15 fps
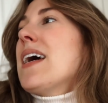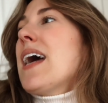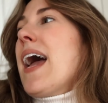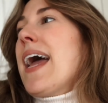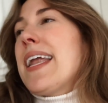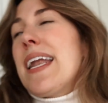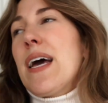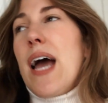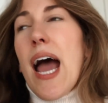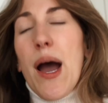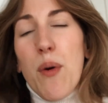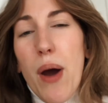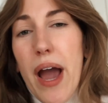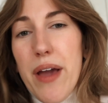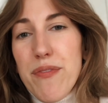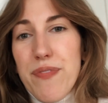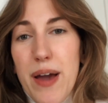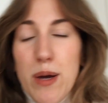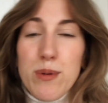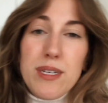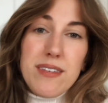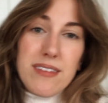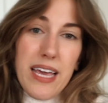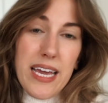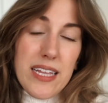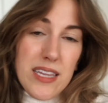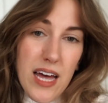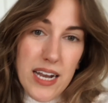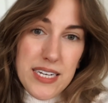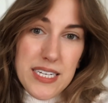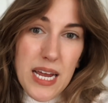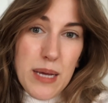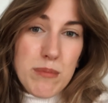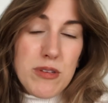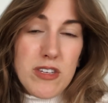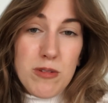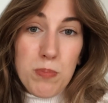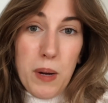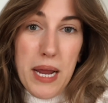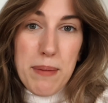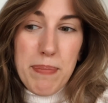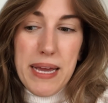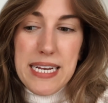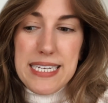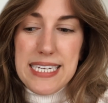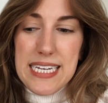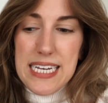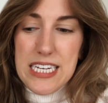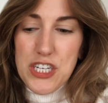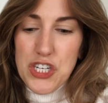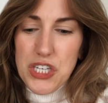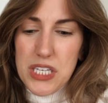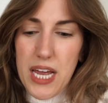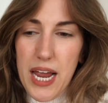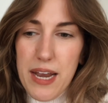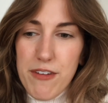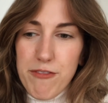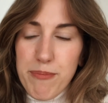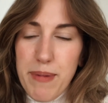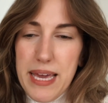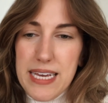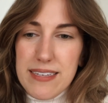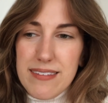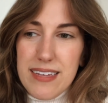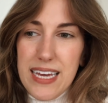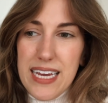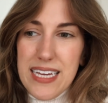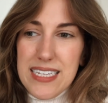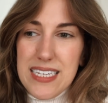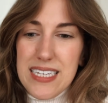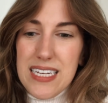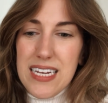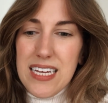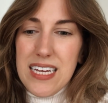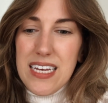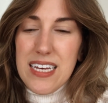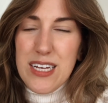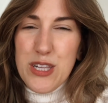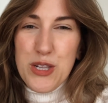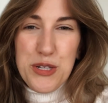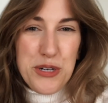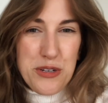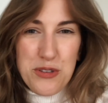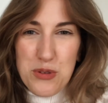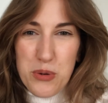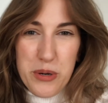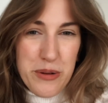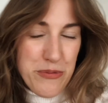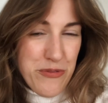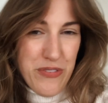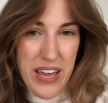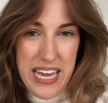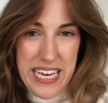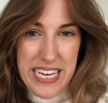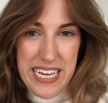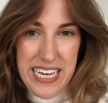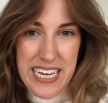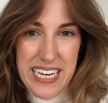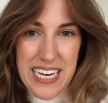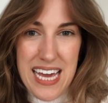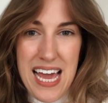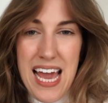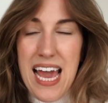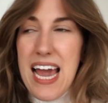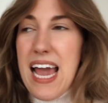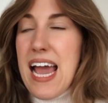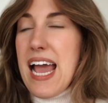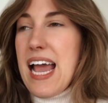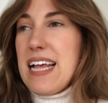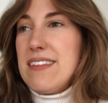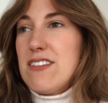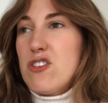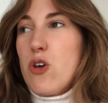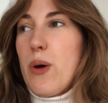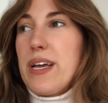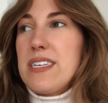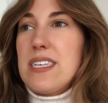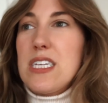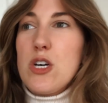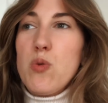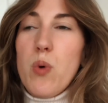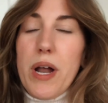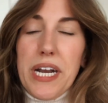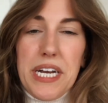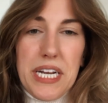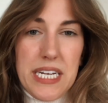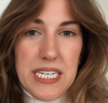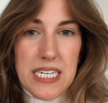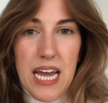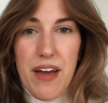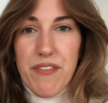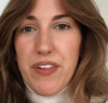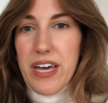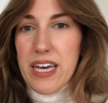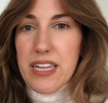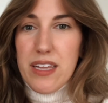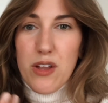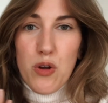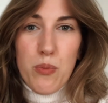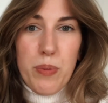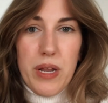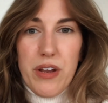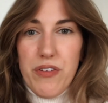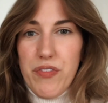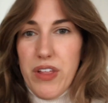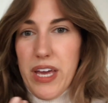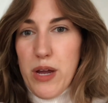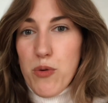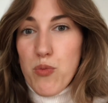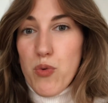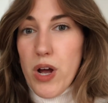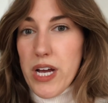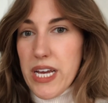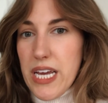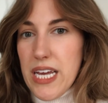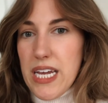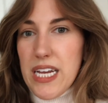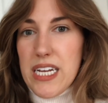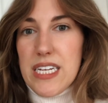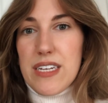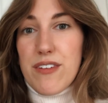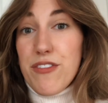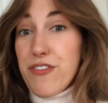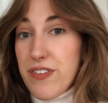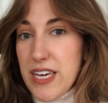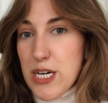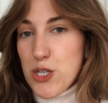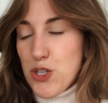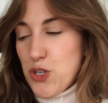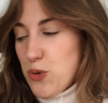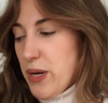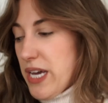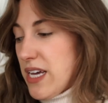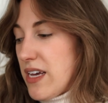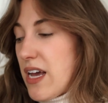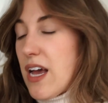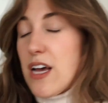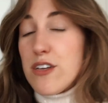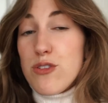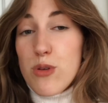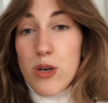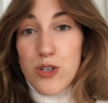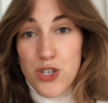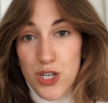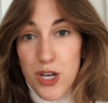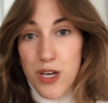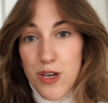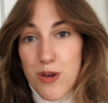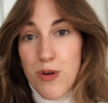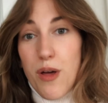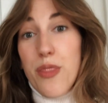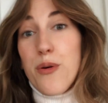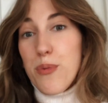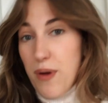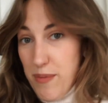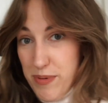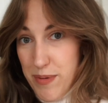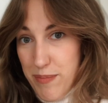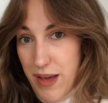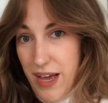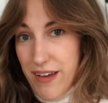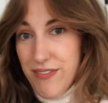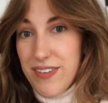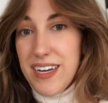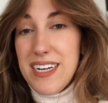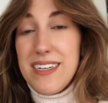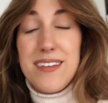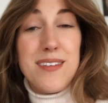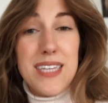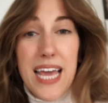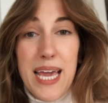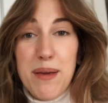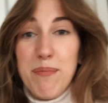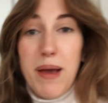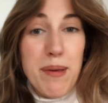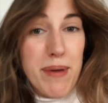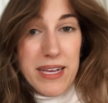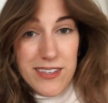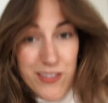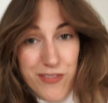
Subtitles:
and how I found, is like a lot of times spray painting just kind of makes it look sort of fakey. And so I still wanted it to have like a little bit of like a rugged feel to it. So I'll show you the Rub and Buff. It is like my best